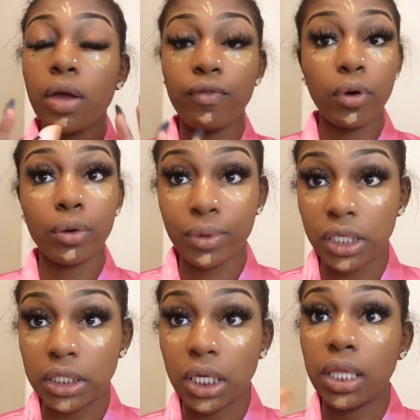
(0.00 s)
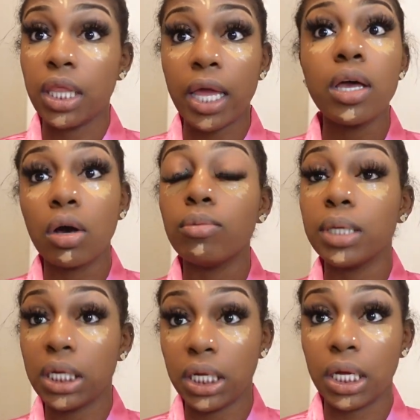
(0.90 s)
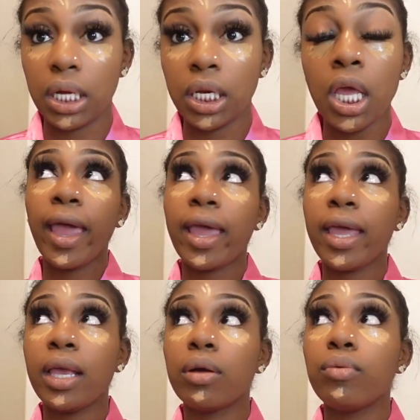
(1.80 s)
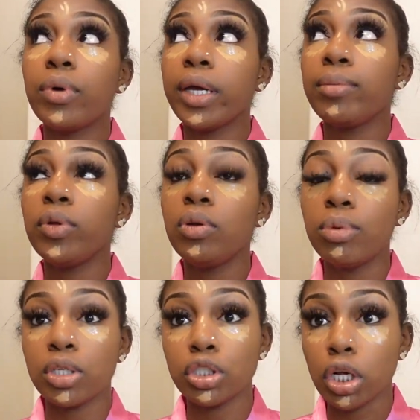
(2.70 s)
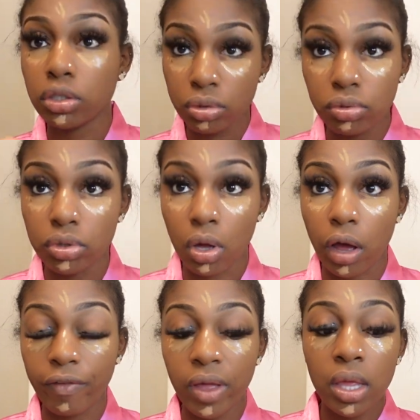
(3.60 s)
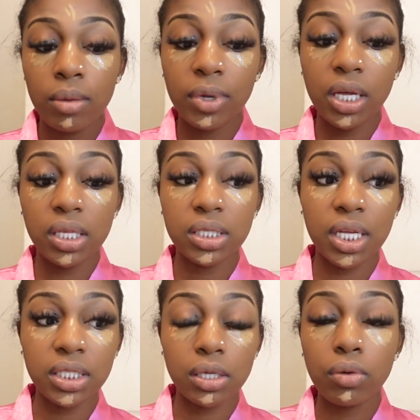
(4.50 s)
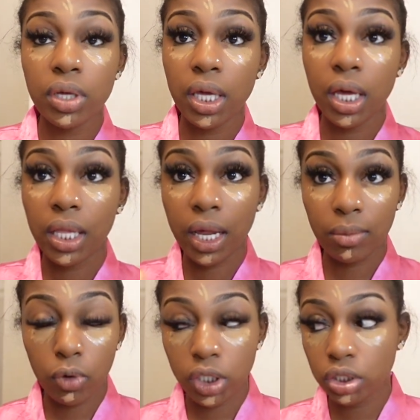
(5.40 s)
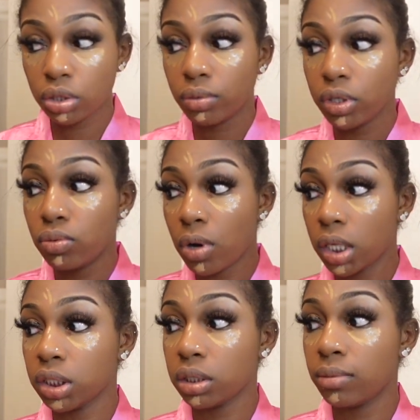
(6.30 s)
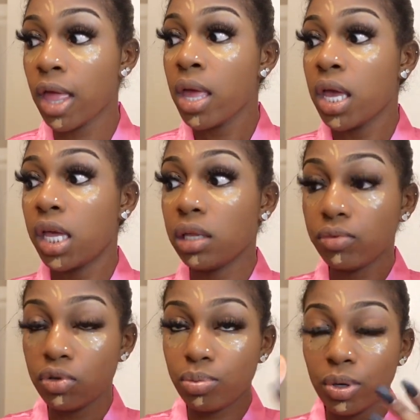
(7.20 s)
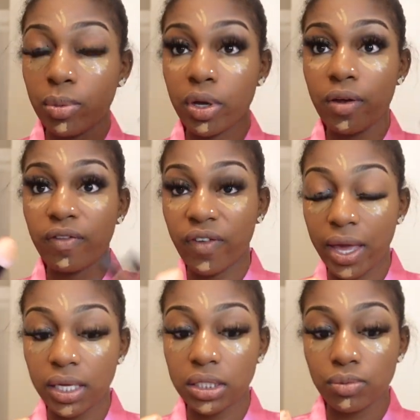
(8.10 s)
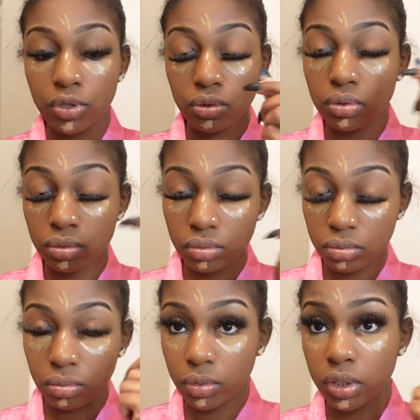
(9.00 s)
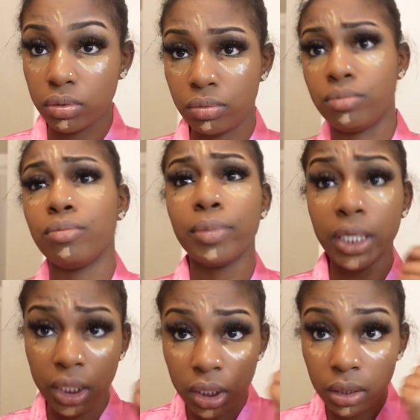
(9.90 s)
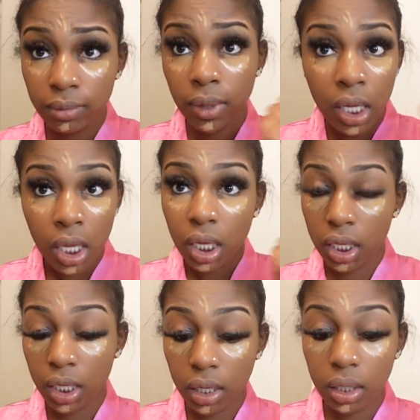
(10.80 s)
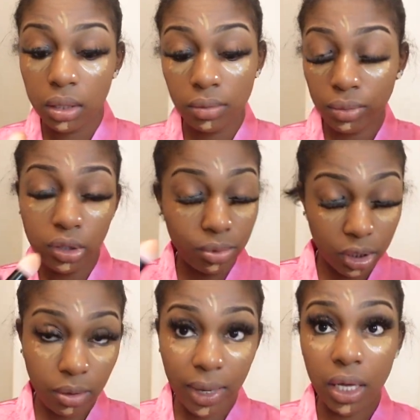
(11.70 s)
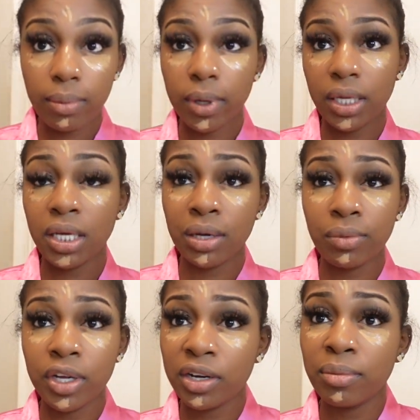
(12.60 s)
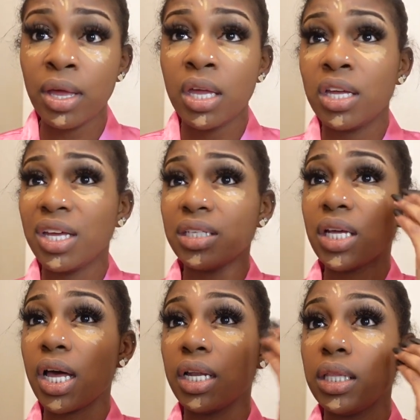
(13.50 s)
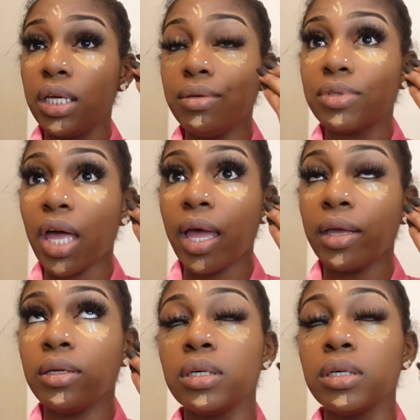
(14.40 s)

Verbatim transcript: for a reason. They gonna blend. Hate when beauty blenders are too soft because they soak in a lot of moisture when you wash them. And then when you put them on your face, when you when you blend them in, when you blend your makeup in with them, it kind of leaves like